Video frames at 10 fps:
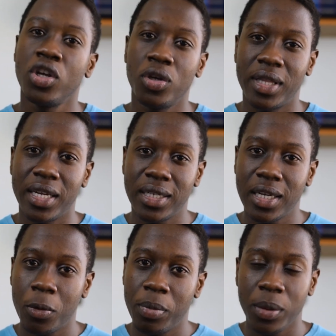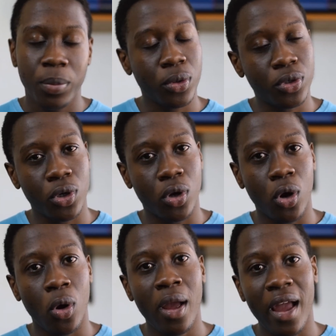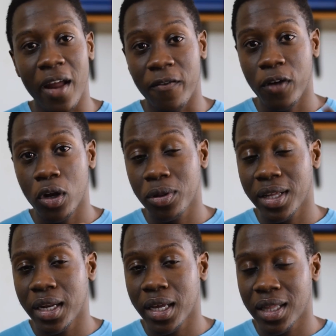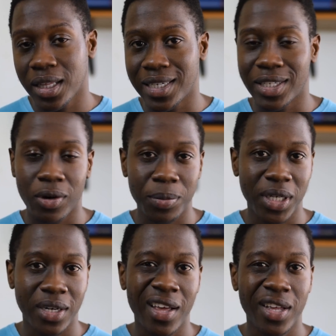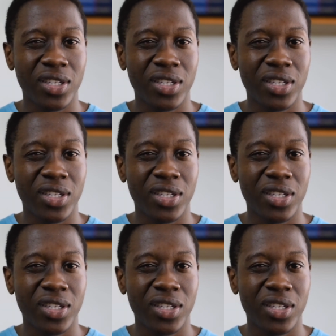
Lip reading: you then tell people to go and follow the link in the description